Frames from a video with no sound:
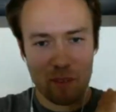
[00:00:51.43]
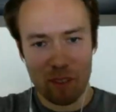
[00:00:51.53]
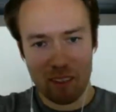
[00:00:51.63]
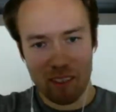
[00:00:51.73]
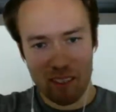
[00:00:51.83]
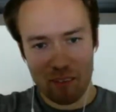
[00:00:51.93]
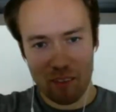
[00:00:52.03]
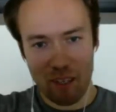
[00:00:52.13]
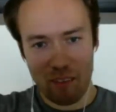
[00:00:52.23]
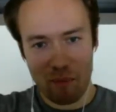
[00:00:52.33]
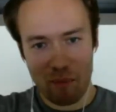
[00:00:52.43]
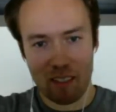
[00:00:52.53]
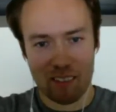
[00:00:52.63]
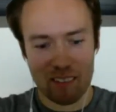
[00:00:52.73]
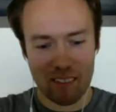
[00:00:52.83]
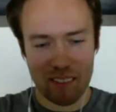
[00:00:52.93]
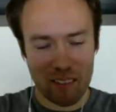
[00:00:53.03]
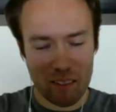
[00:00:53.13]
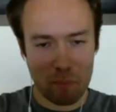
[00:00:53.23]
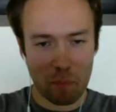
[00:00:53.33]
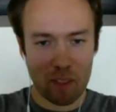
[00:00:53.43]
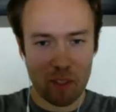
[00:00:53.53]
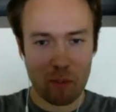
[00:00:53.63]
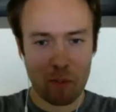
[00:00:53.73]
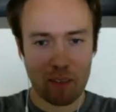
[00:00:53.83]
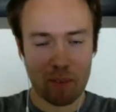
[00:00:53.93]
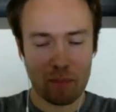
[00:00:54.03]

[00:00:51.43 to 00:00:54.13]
Thanks for having me. It's a pleasure to be here.